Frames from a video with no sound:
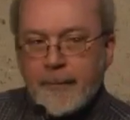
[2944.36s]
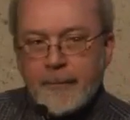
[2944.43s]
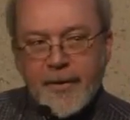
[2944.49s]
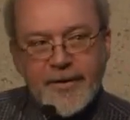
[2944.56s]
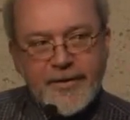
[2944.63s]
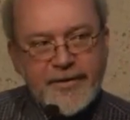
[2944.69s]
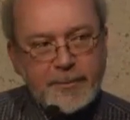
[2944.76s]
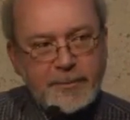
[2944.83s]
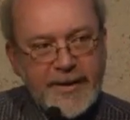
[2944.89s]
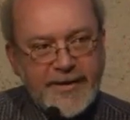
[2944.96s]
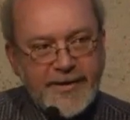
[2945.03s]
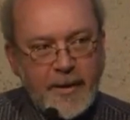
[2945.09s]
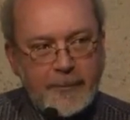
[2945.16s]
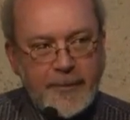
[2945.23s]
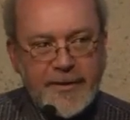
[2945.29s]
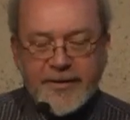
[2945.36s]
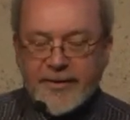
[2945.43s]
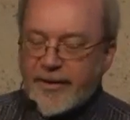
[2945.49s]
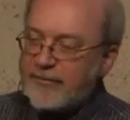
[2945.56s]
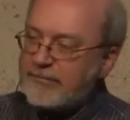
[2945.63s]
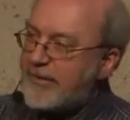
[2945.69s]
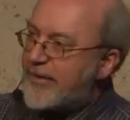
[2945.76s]
but split up into
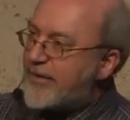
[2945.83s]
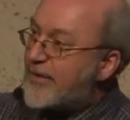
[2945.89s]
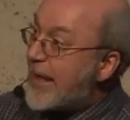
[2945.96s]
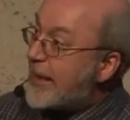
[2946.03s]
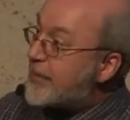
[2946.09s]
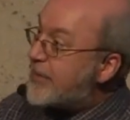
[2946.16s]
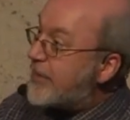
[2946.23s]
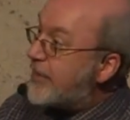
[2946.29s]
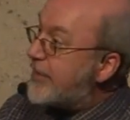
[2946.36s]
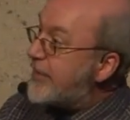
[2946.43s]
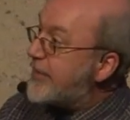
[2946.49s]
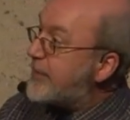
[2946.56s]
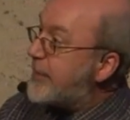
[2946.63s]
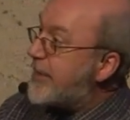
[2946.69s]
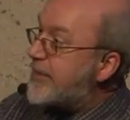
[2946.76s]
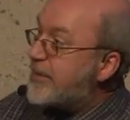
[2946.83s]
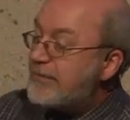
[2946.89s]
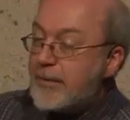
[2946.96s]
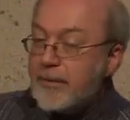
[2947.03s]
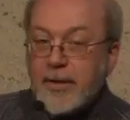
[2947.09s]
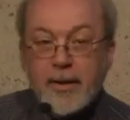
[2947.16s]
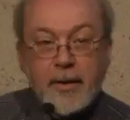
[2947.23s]
different sections, which are
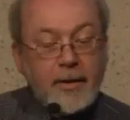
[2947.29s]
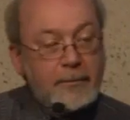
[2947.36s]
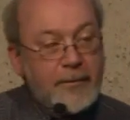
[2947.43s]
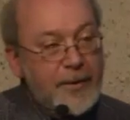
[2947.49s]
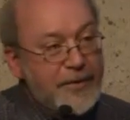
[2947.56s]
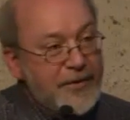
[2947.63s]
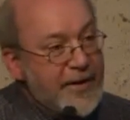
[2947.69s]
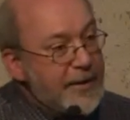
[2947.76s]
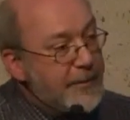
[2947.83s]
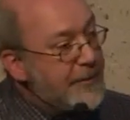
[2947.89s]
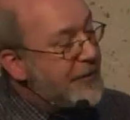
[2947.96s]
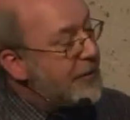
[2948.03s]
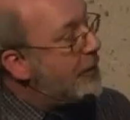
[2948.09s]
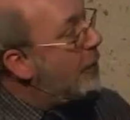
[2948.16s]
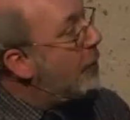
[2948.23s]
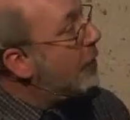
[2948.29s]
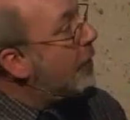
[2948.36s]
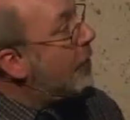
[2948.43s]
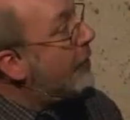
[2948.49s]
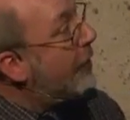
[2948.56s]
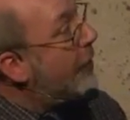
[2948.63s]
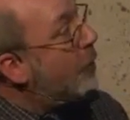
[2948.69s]
in museums all
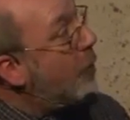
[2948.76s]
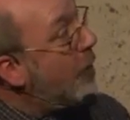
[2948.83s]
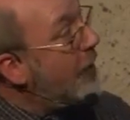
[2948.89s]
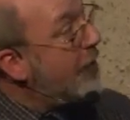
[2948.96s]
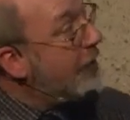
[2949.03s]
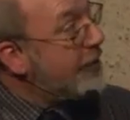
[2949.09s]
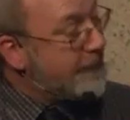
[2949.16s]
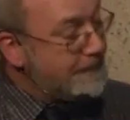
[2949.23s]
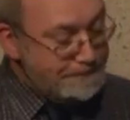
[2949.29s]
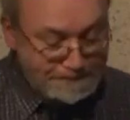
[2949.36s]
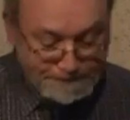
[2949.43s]
over the world.